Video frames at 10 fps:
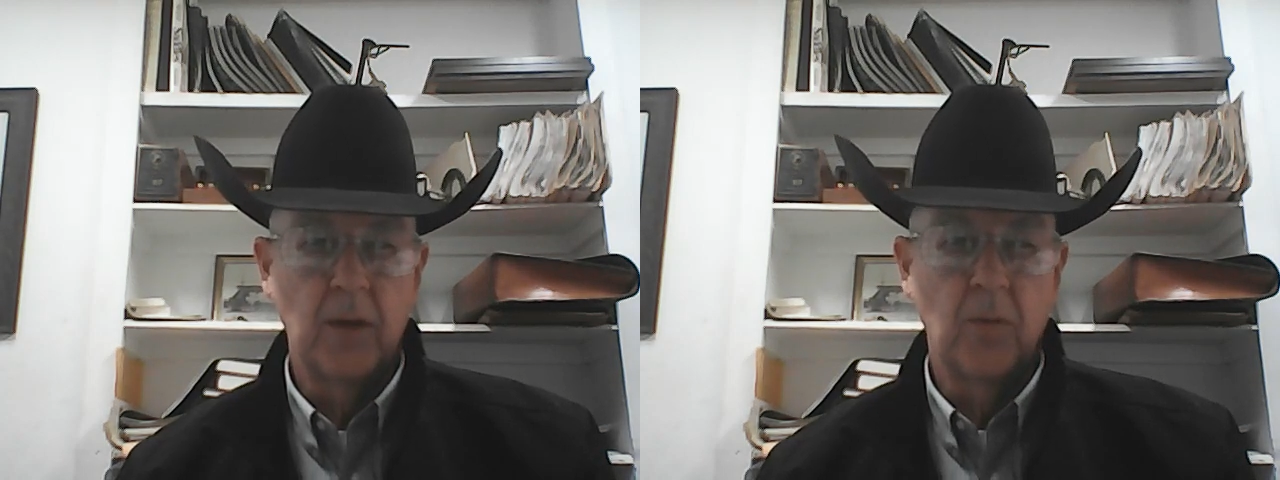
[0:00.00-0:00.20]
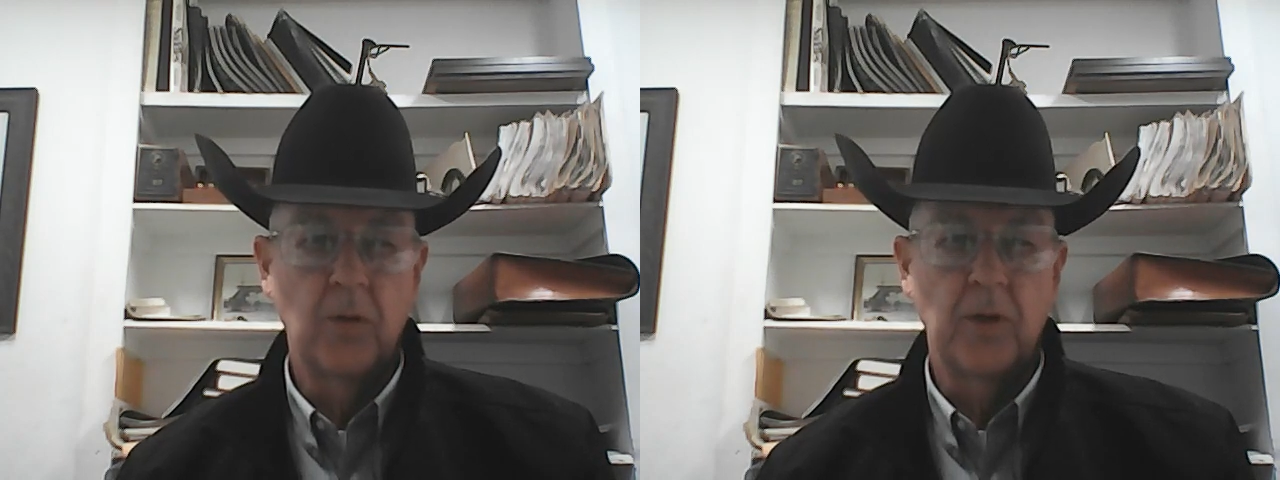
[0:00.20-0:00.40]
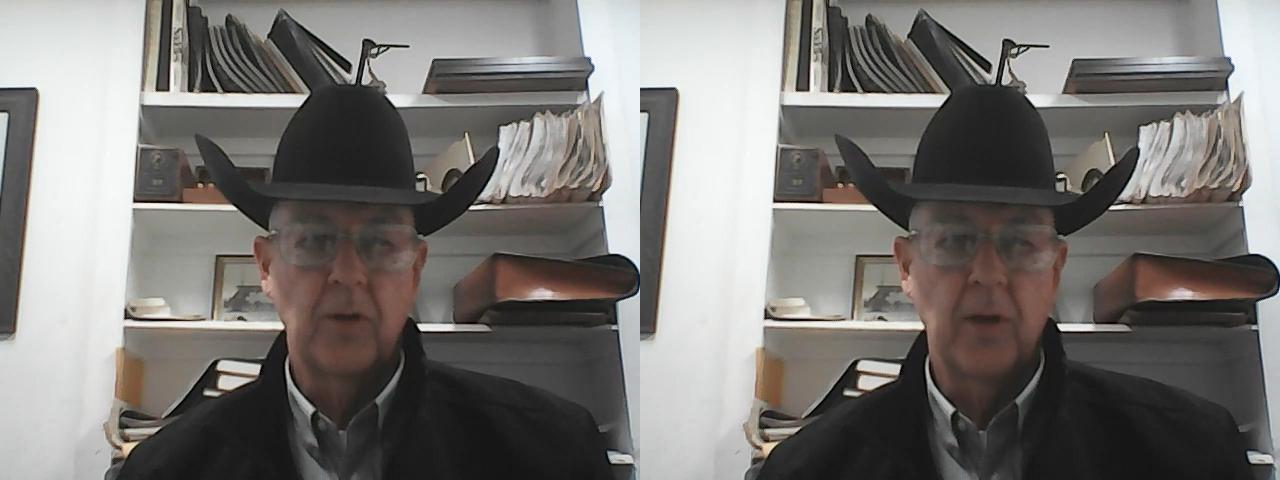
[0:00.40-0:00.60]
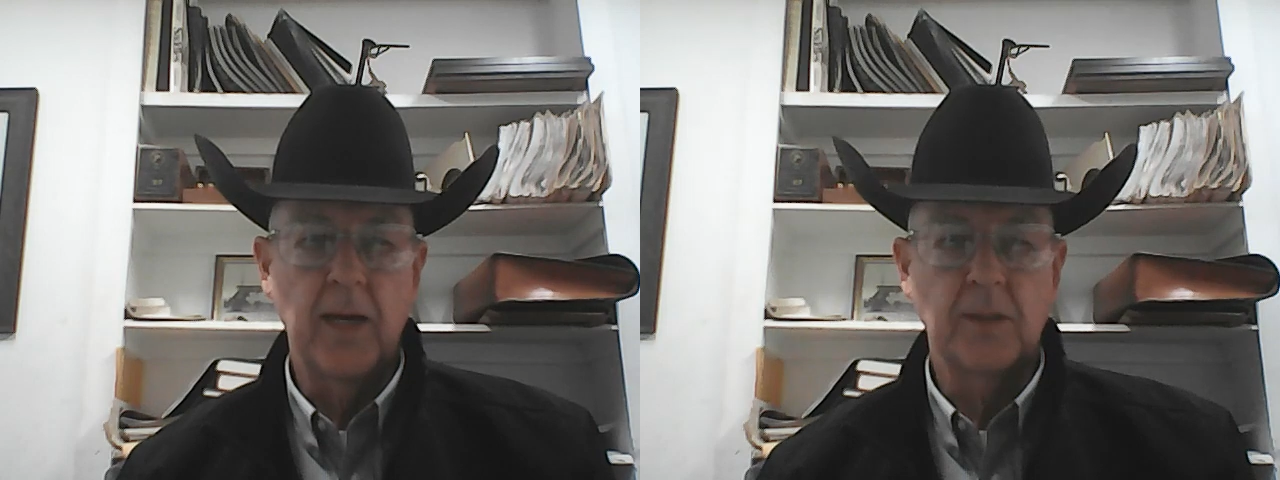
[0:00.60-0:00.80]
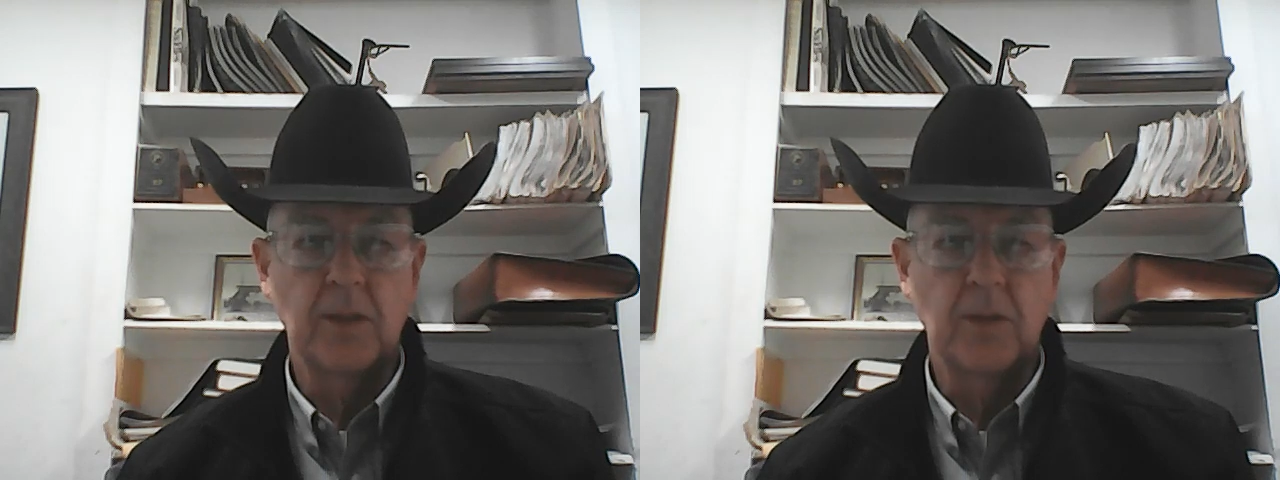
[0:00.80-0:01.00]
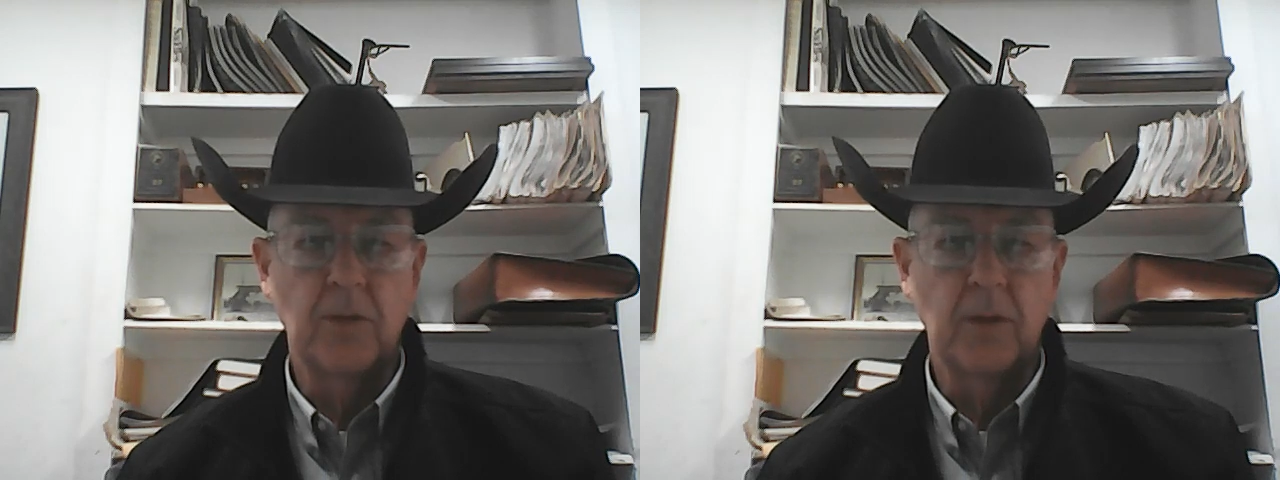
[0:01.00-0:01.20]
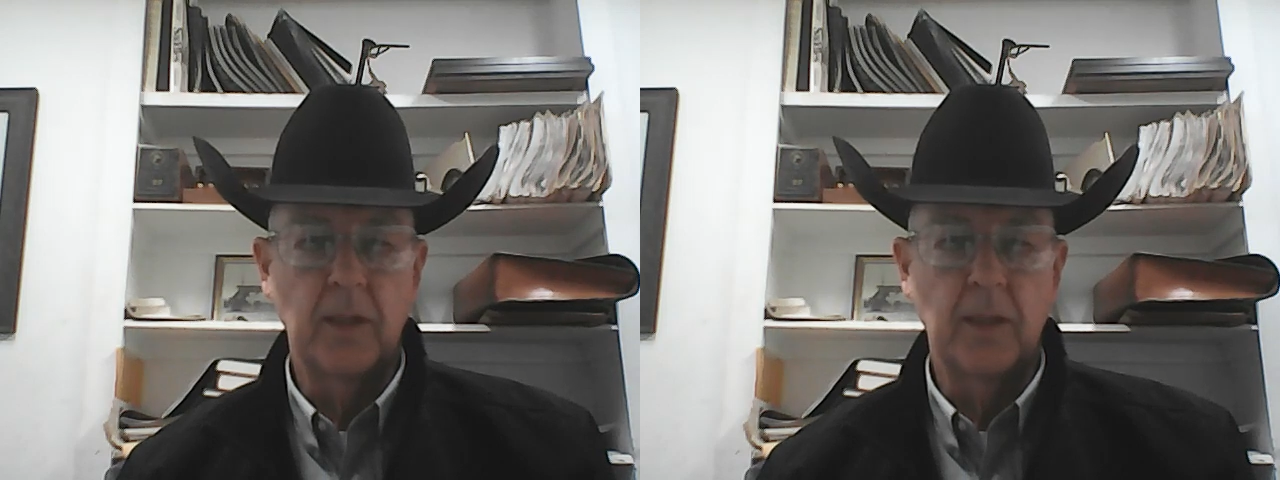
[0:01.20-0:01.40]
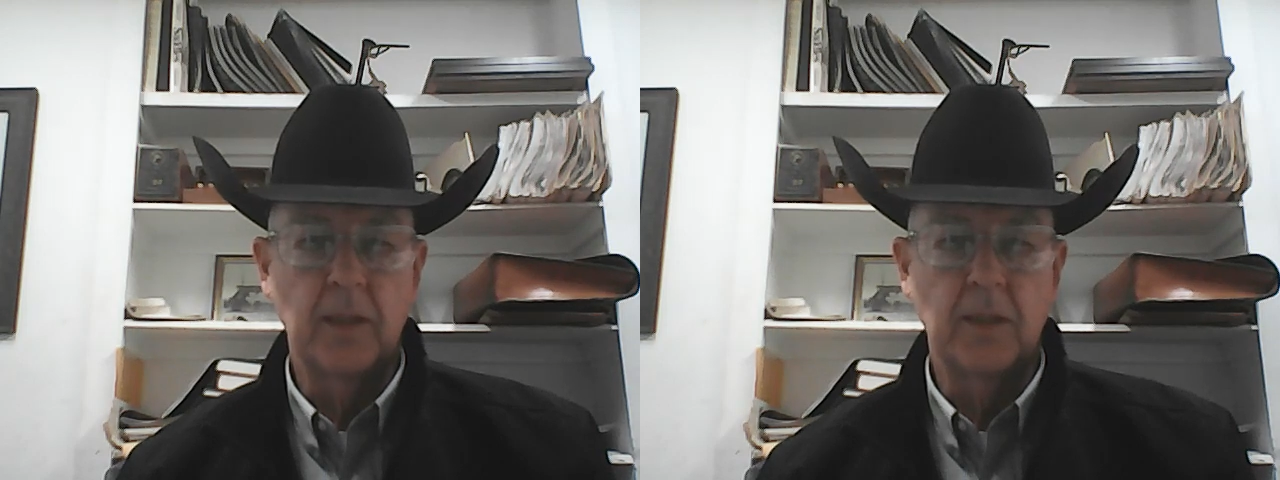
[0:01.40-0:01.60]
where the grass is
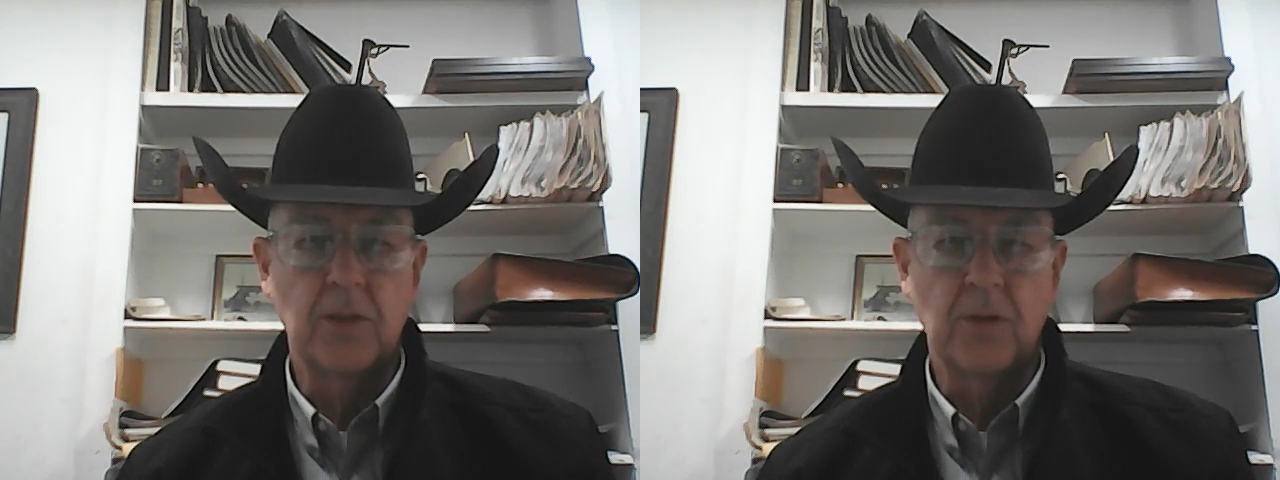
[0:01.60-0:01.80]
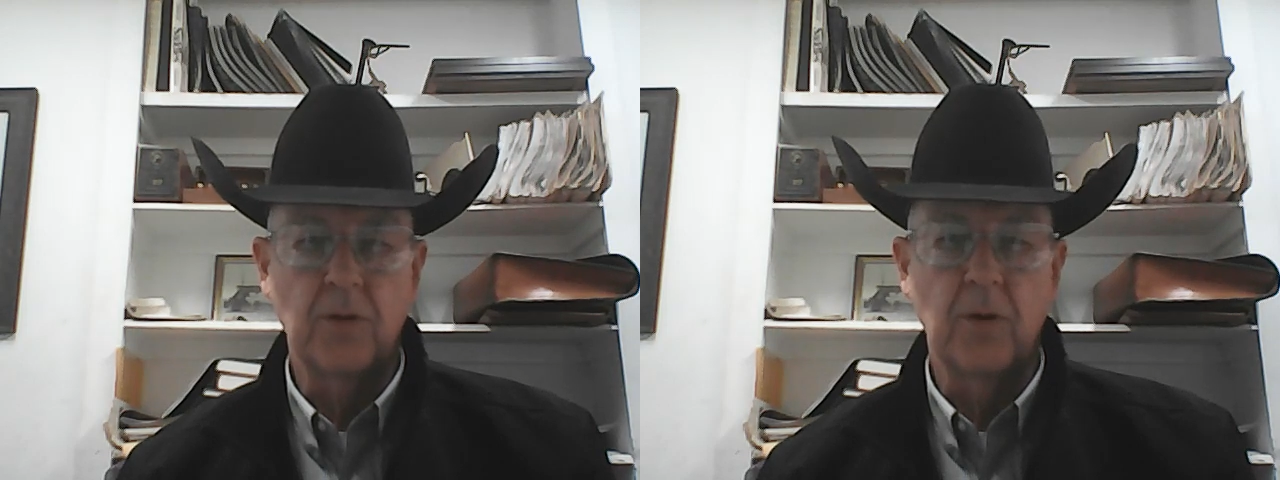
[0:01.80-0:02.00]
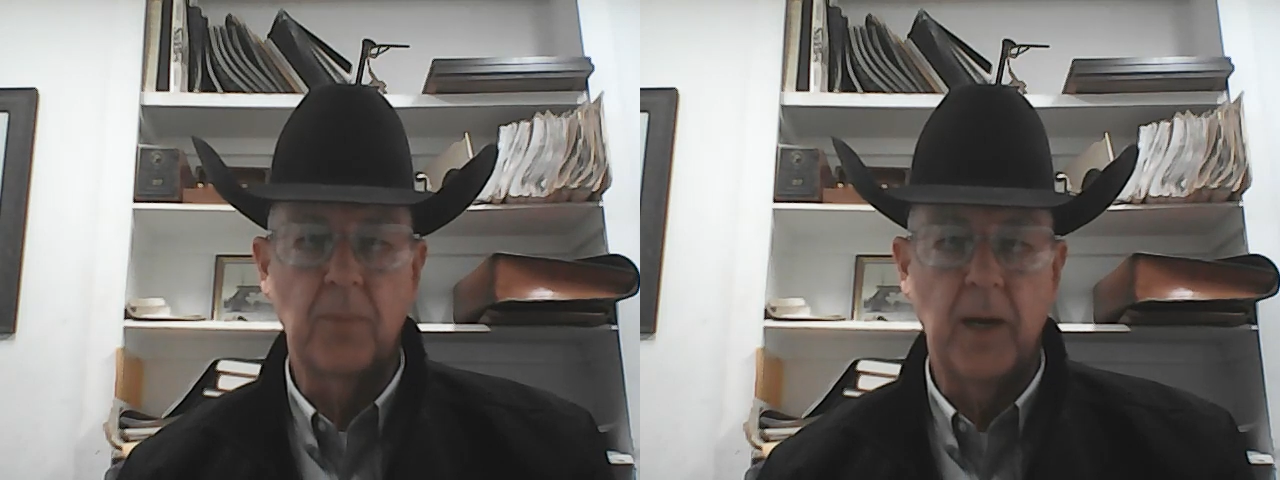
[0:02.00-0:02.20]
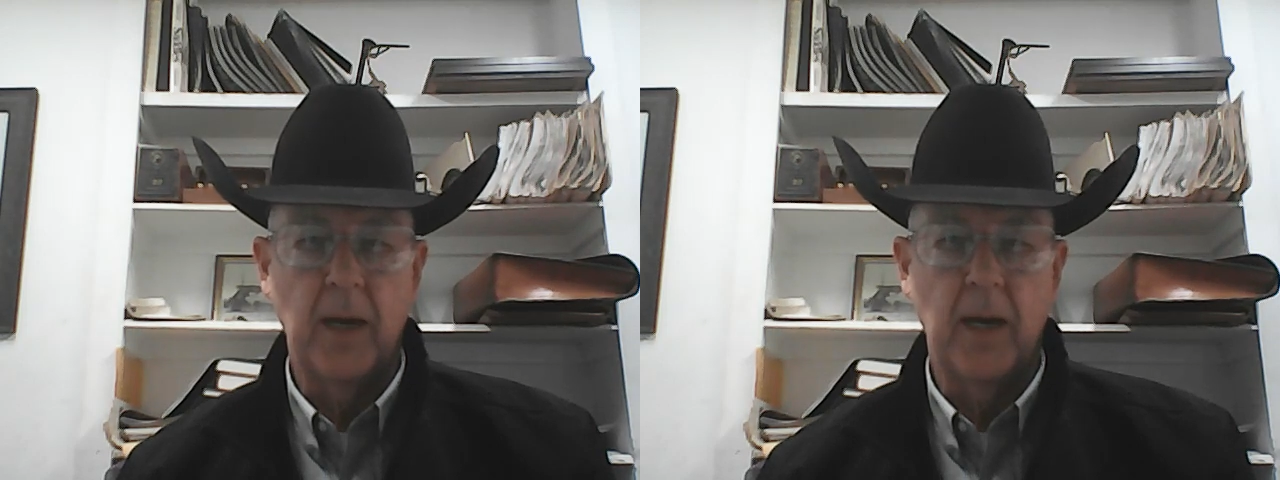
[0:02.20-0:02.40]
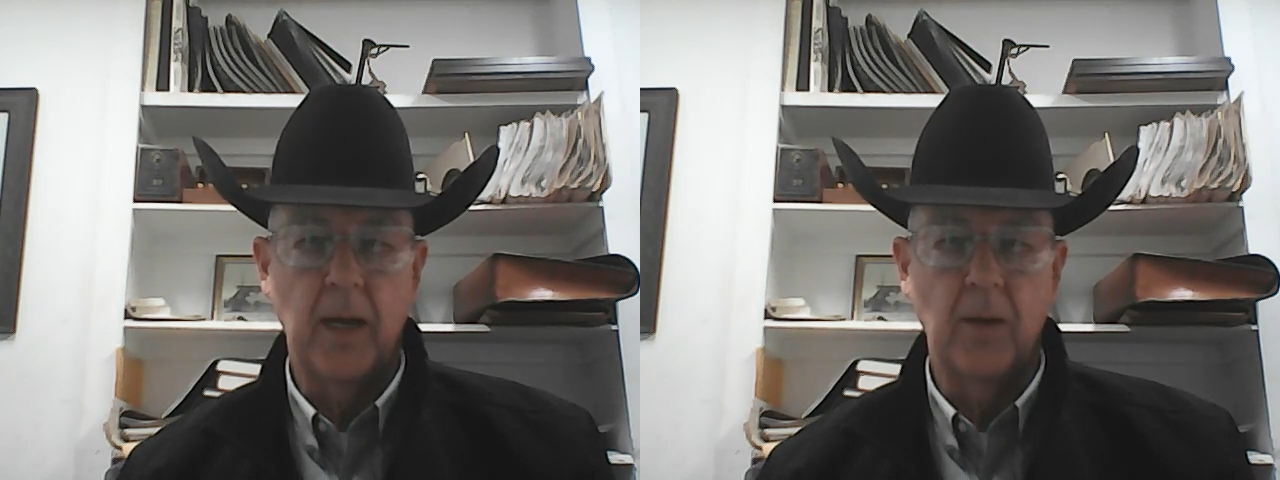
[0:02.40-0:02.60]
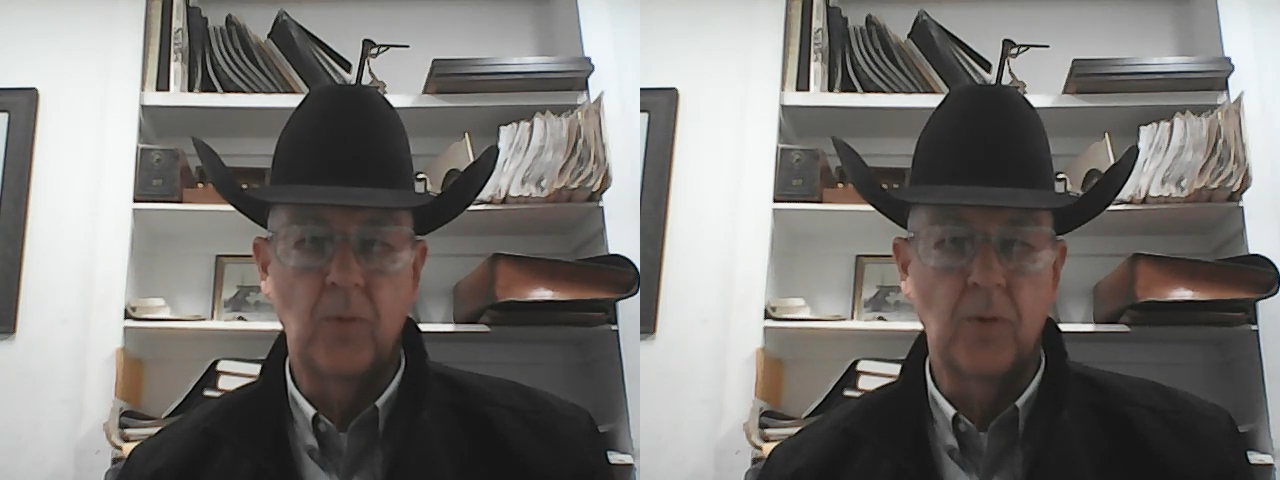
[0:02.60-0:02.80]
green and stirrup high,